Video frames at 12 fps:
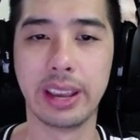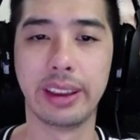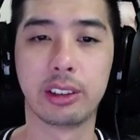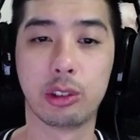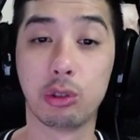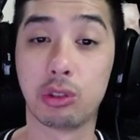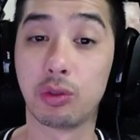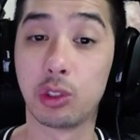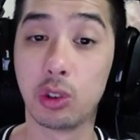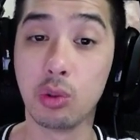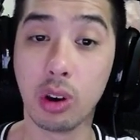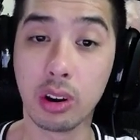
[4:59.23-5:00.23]
exclusive
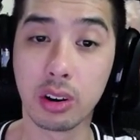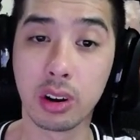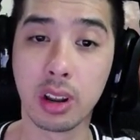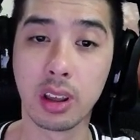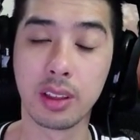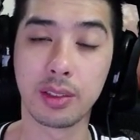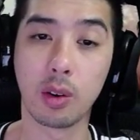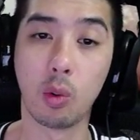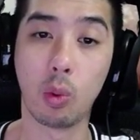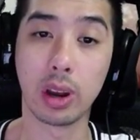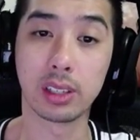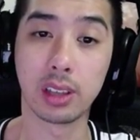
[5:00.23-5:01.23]
200
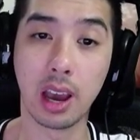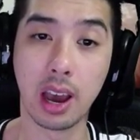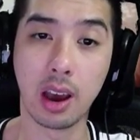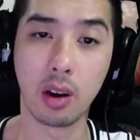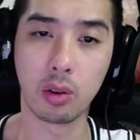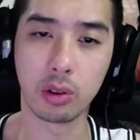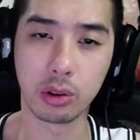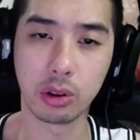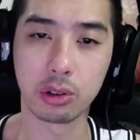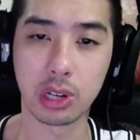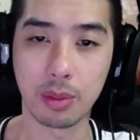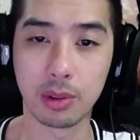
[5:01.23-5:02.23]
Weiss uh, Yu-Gi-Oh!
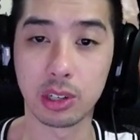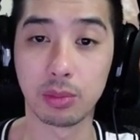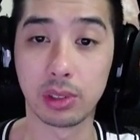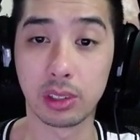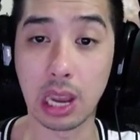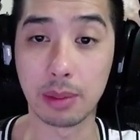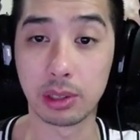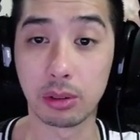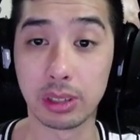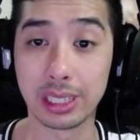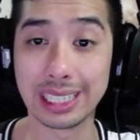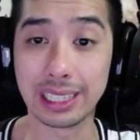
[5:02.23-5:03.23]
Championships Top
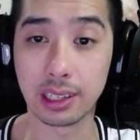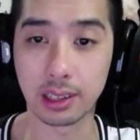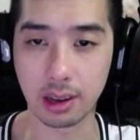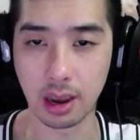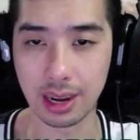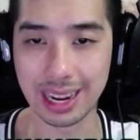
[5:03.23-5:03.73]
Series Cut